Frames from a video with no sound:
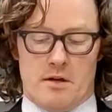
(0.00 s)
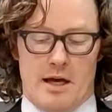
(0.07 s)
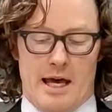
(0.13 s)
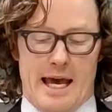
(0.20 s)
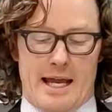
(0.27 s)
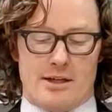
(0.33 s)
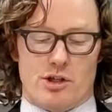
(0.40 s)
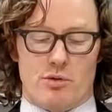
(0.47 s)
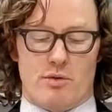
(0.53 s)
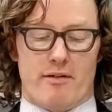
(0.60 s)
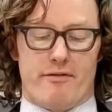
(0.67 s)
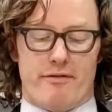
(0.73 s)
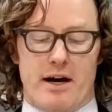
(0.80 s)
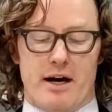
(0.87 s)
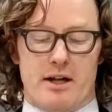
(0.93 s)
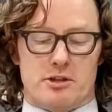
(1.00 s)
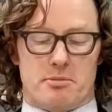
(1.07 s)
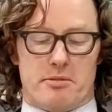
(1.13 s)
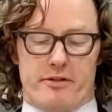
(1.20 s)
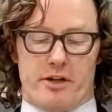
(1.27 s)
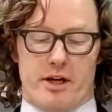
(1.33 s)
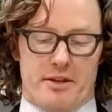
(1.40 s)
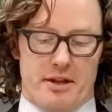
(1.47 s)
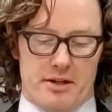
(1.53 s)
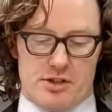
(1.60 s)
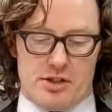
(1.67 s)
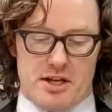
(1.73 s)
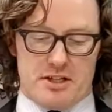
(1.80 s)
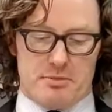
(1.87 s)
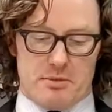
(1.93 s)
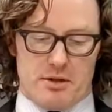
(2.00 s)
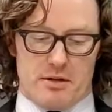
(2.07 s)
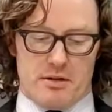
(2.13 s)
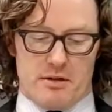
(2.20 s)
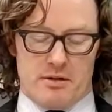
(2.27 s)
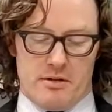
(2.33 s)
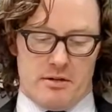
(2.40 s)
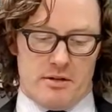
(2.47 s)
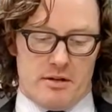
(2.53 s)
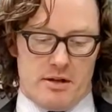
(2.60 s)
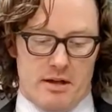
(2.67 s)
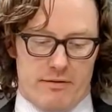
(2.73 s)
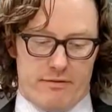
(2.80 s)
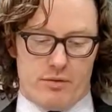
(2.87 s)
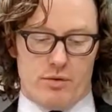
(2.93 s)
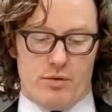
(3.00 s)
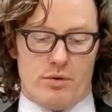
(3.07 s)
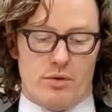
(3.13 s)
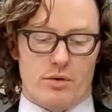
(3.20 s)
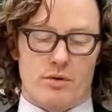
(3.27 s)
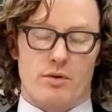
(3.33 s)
And you have failed to provide that adjustment, therefore